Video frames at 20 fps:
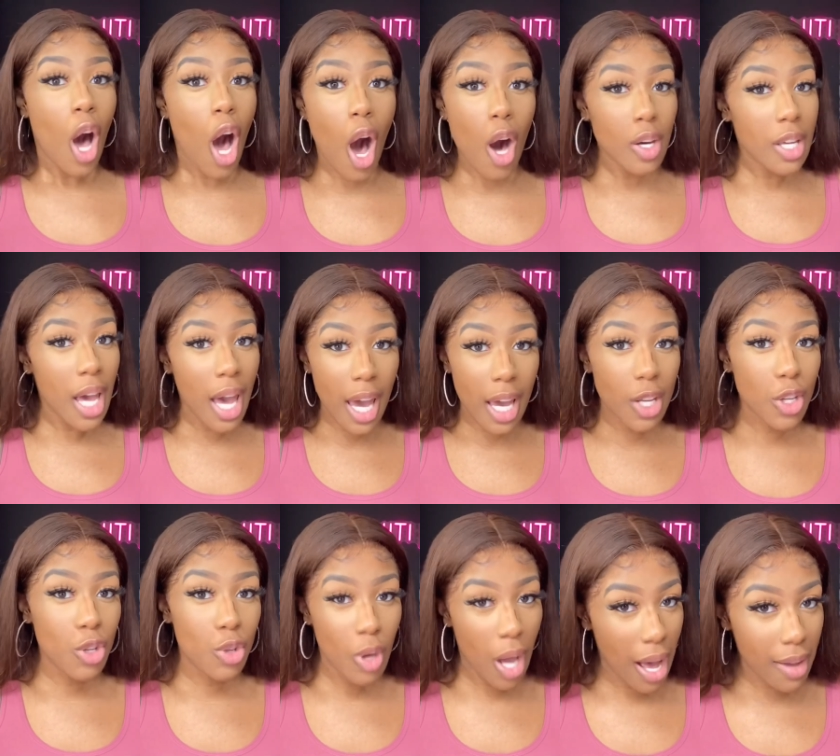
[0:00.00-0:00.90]
okay,
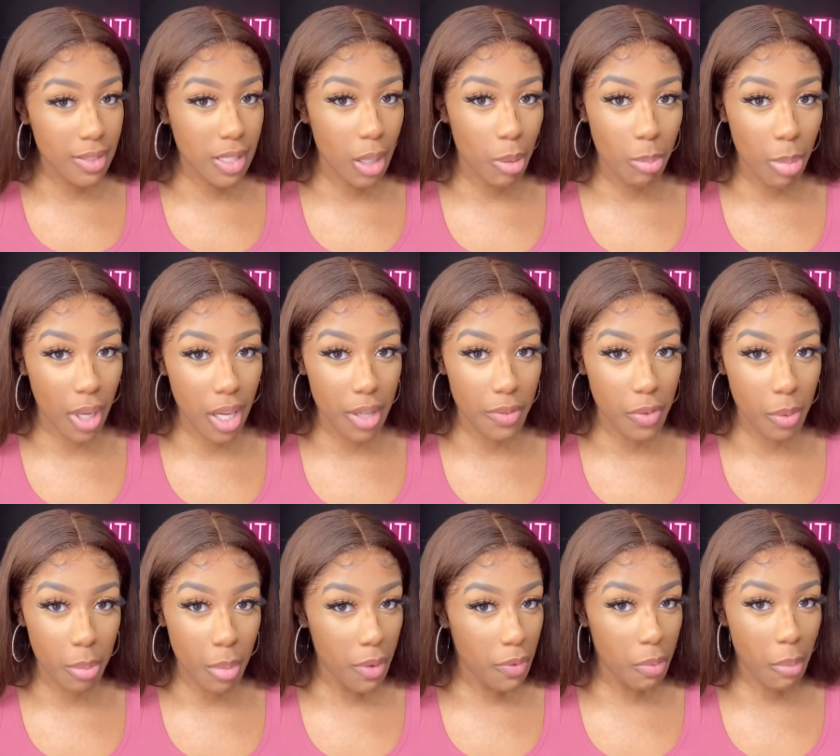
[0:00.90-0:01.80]
do you have something bigger for
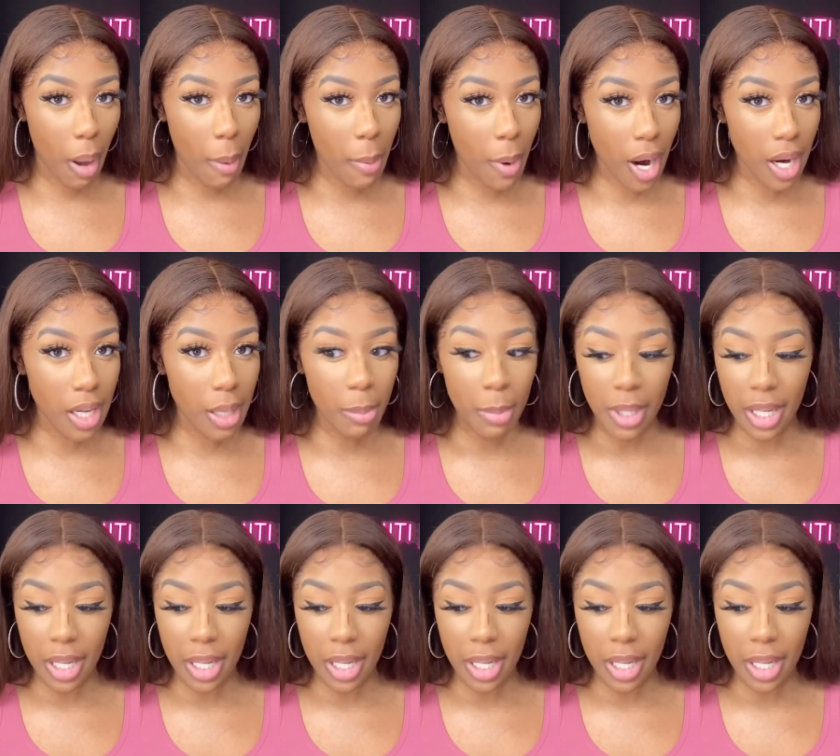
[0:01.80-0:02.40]
me for my party?